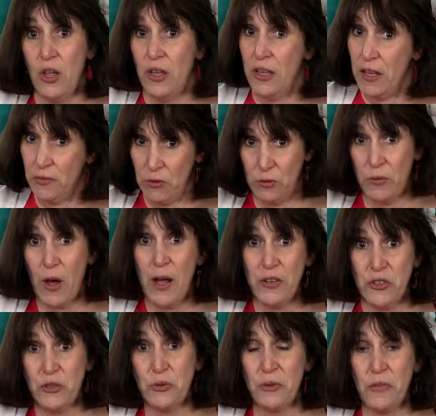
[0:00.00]
if you've got
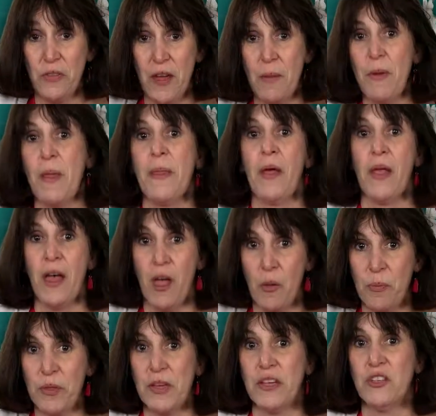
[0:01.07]
2 of them, and they'll help
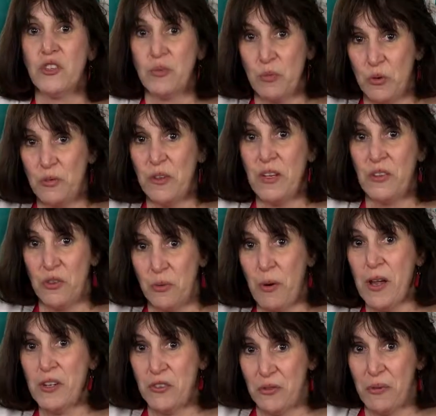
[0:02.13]
the kids move in the
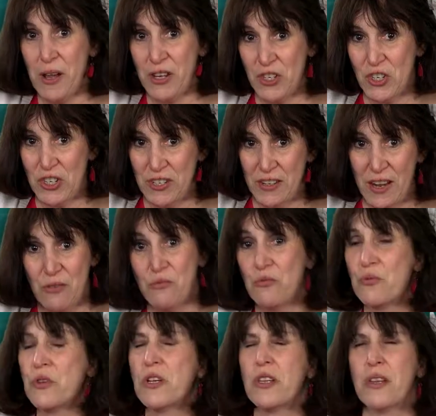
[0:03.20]
right direction. I
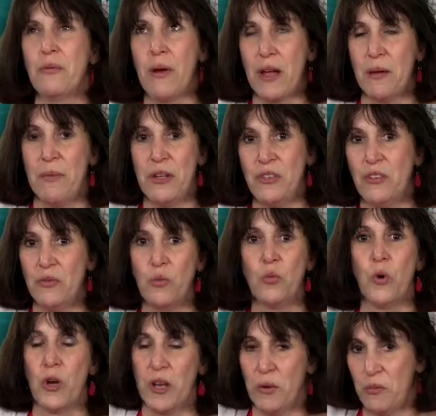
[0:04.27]
really recommend
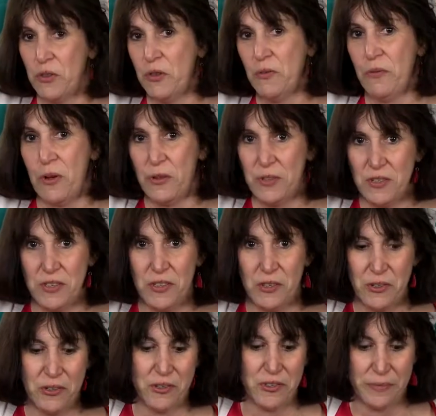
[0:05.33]
working with your
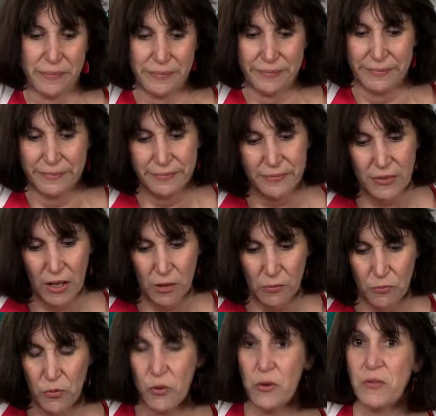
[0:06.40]
volunteers
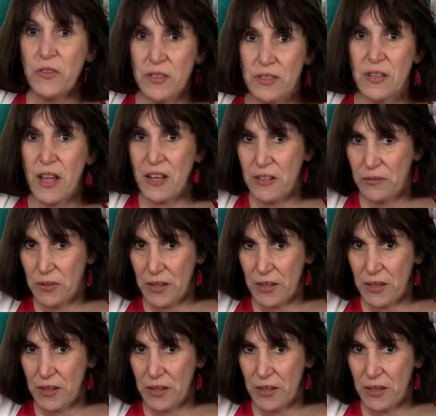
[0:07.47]
for this kind of a